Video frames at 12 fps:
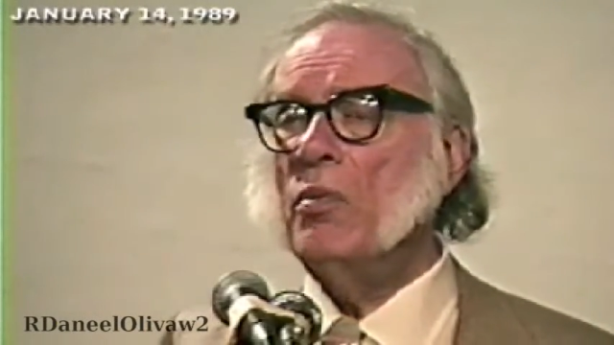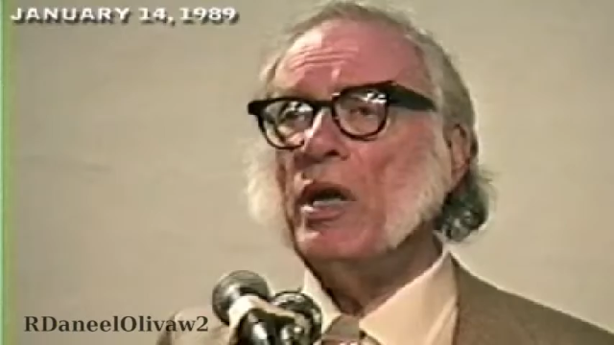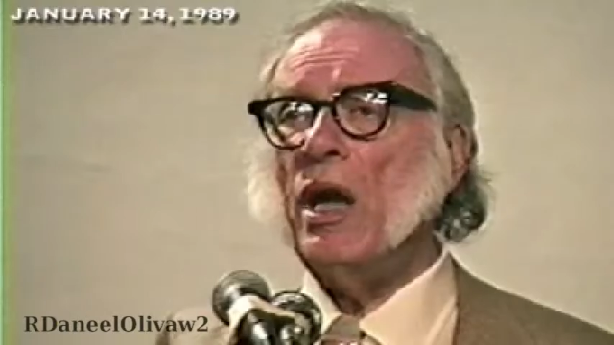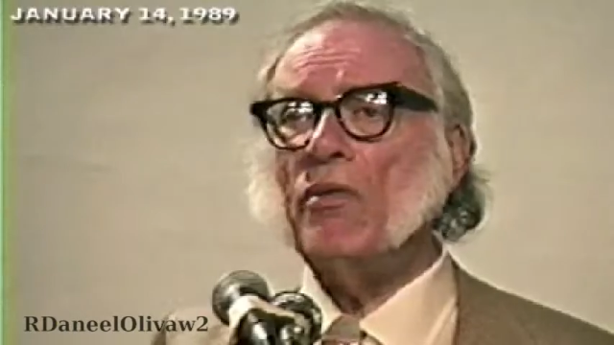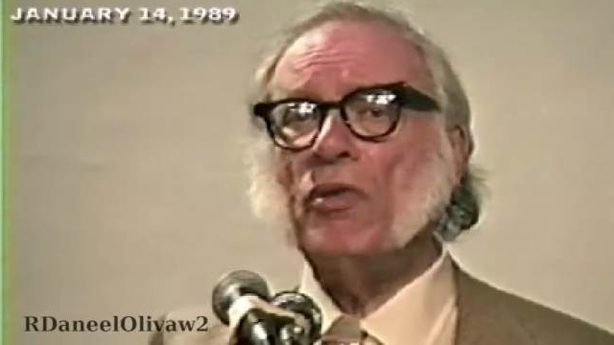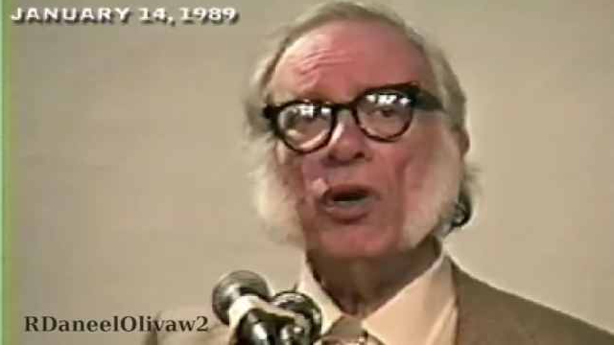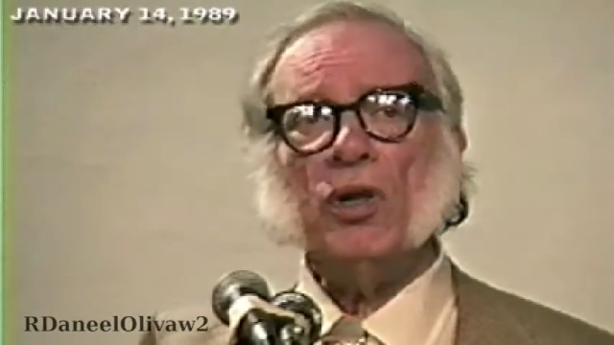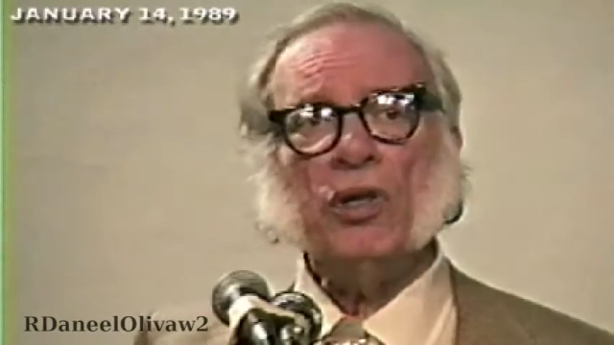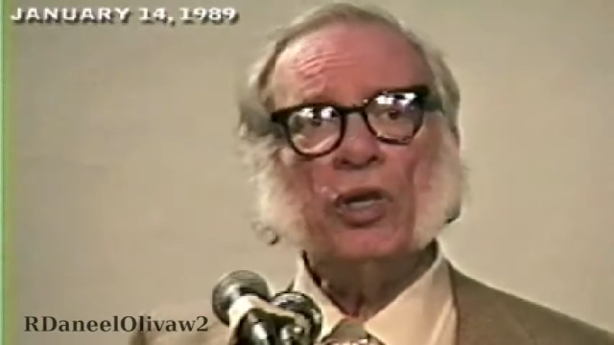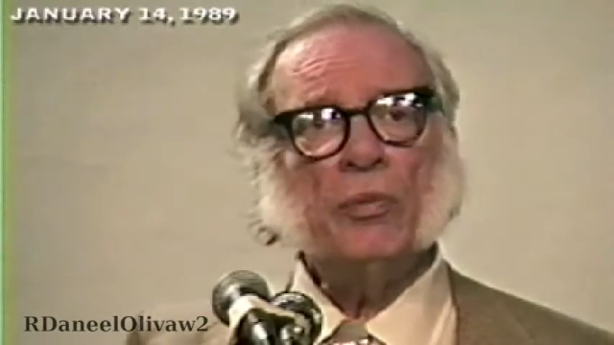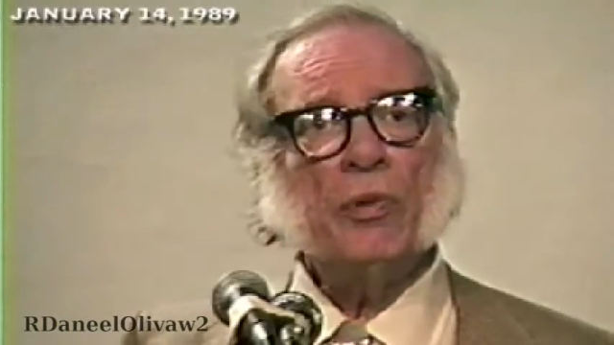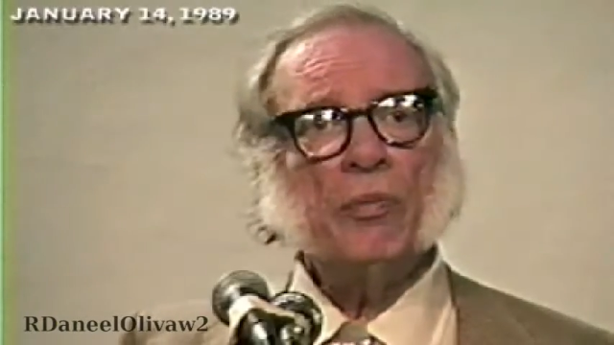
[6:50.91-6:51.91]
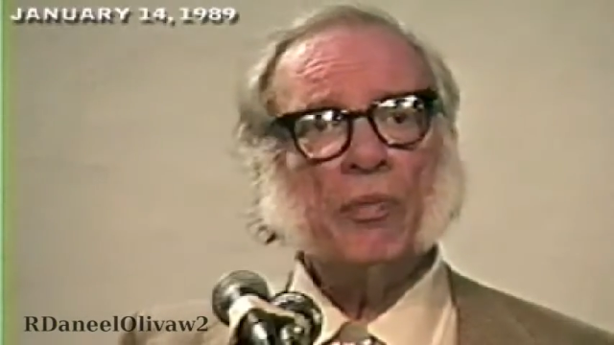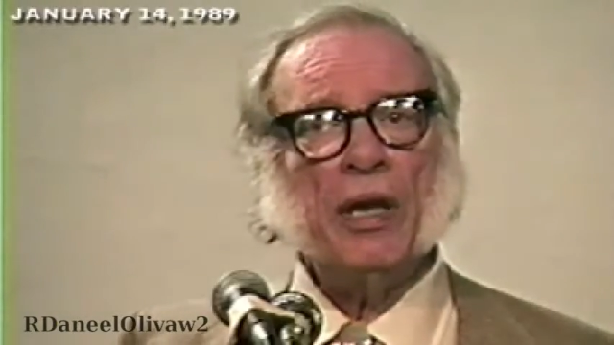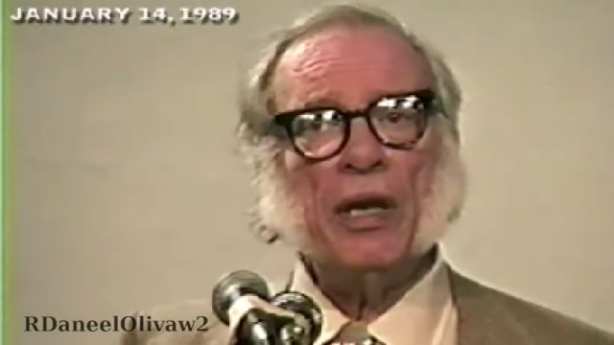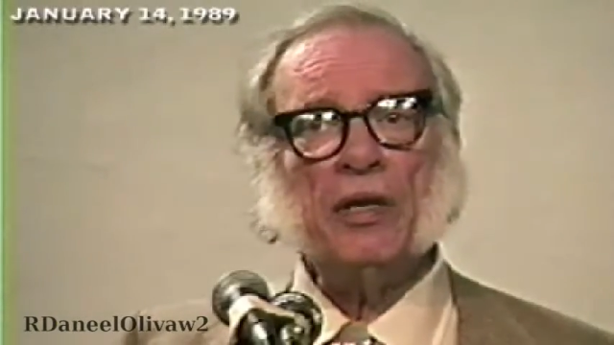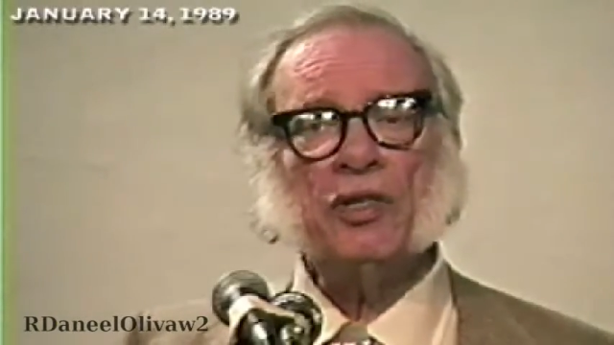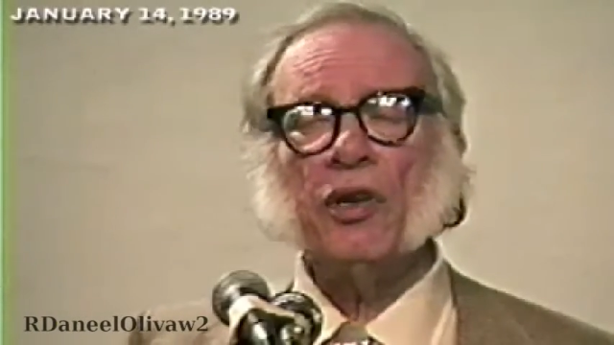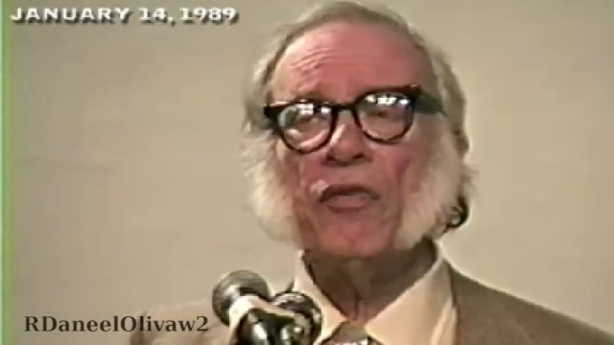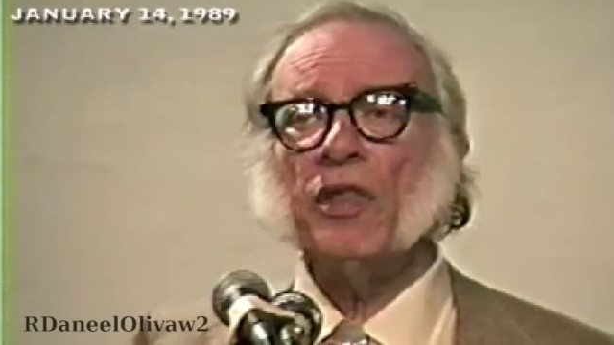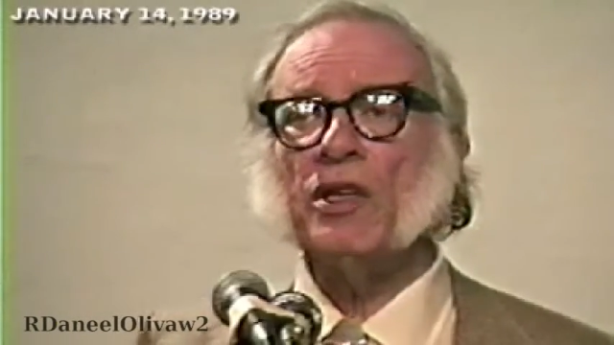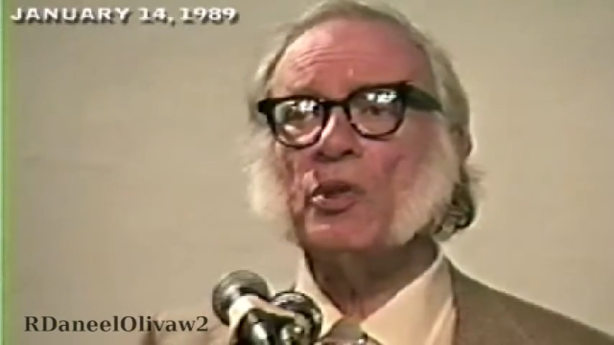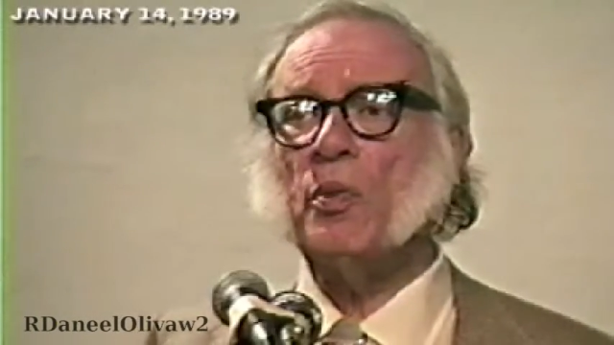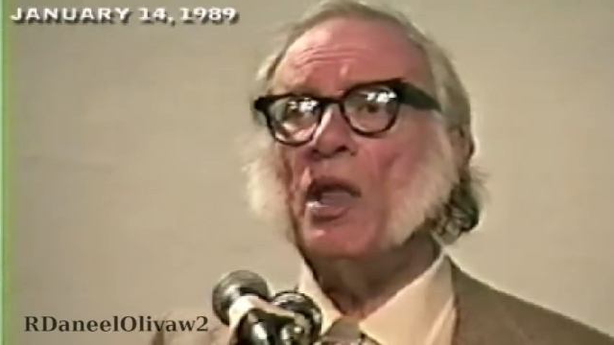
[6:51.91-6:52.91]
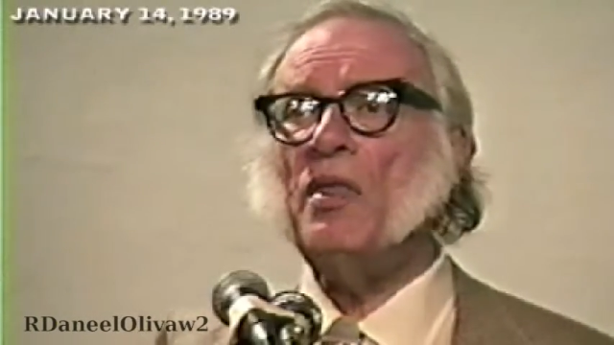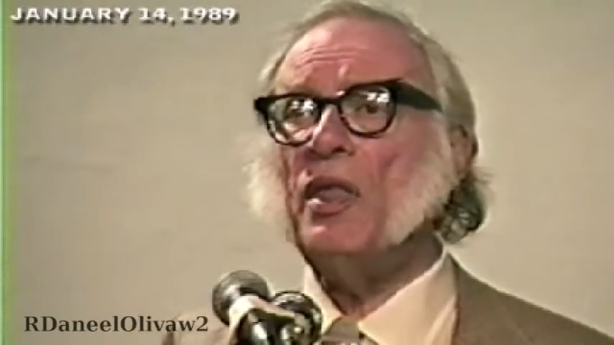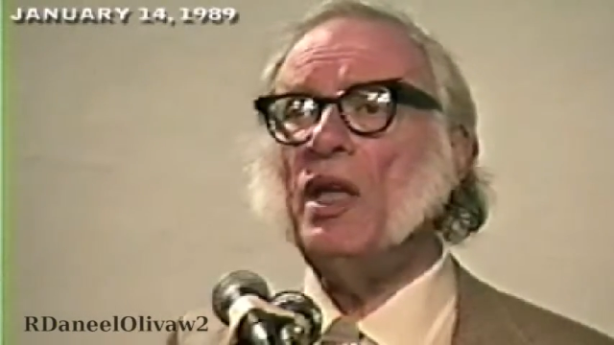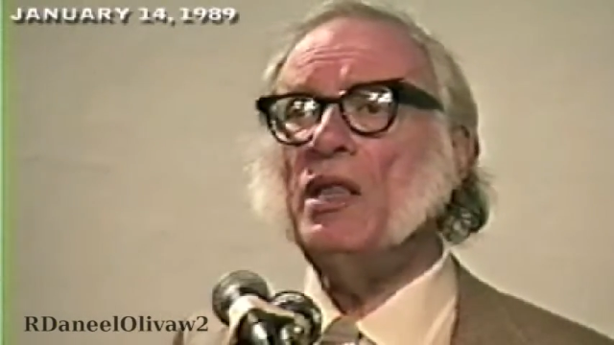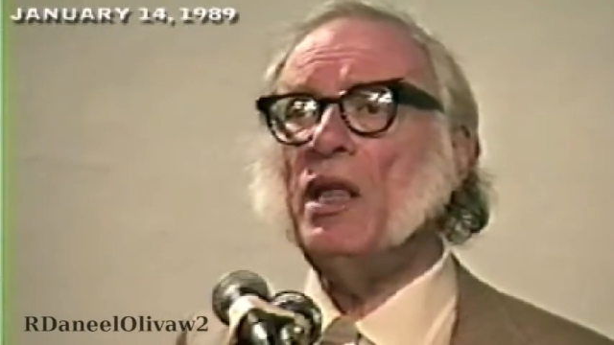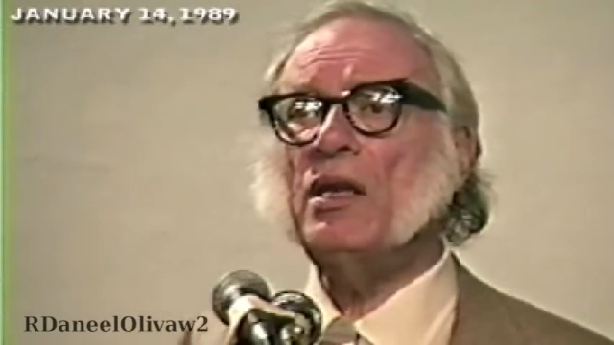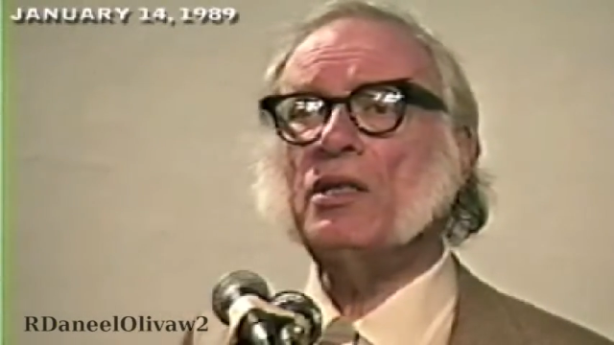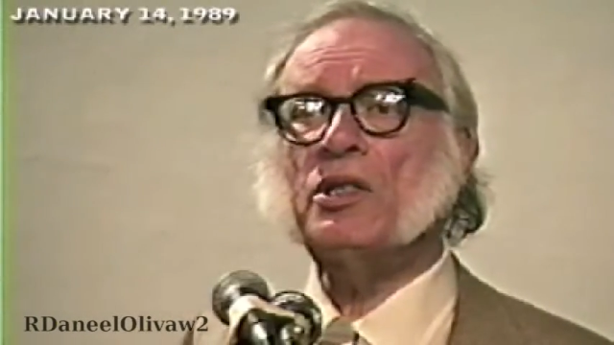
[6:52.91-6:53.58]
We are all human beings. If there's one thing that